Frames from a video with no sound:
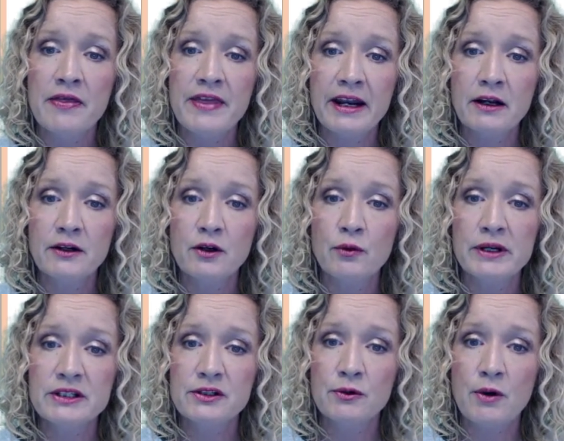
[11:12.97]
Then I'm going to go
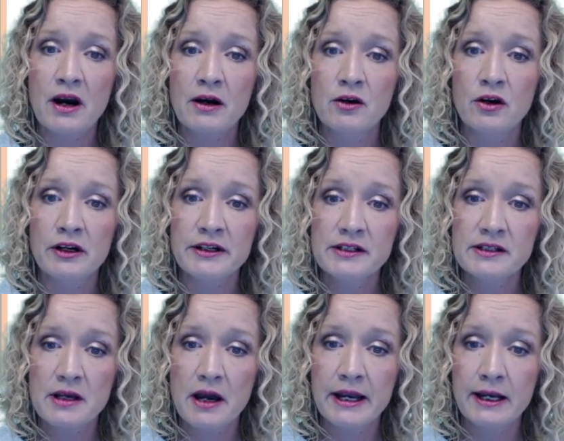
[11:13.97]
into our
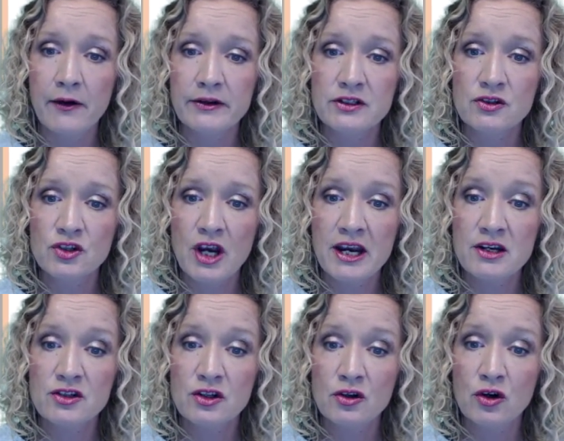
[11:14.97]
colors. I'm going to
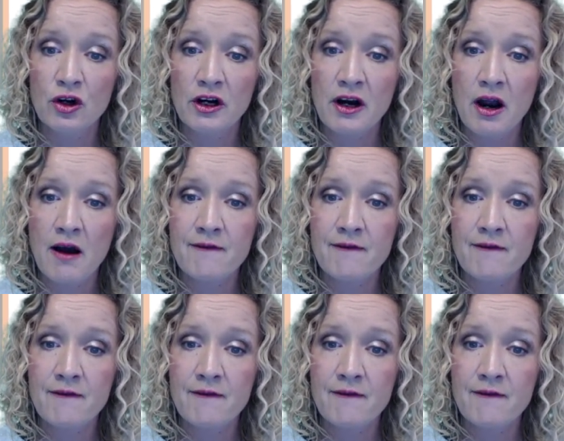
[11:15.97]
change the color